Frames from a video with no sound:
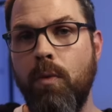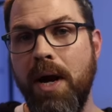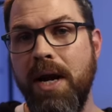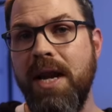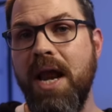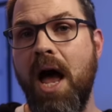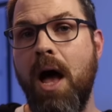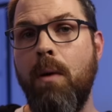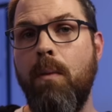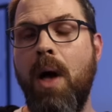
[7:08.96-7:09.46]
right
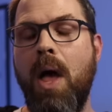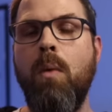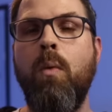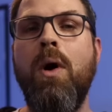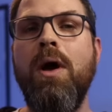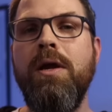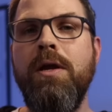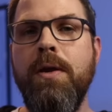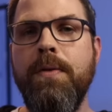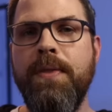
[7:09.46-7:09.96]
now, I
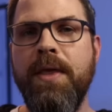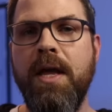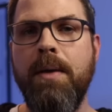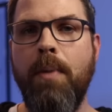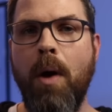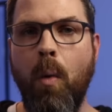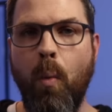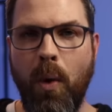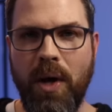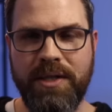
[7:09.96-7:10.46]
want you to think
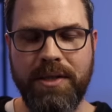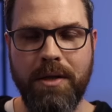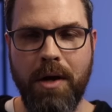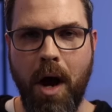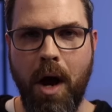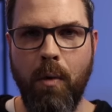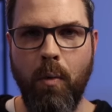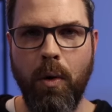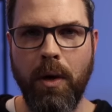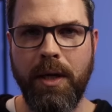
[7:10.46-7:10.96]
about what's
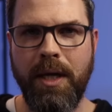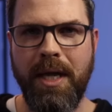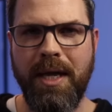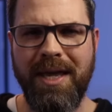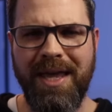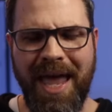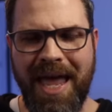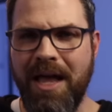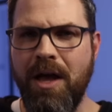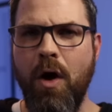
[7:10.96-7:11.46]
not
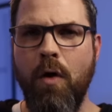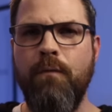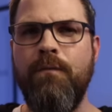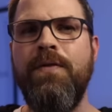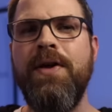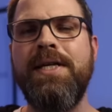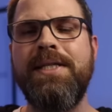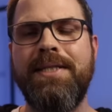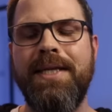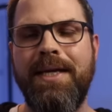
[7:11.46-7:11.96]
working and go
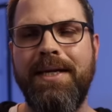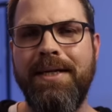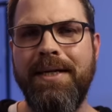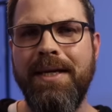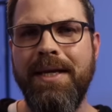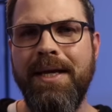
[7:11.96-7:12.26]
fix it.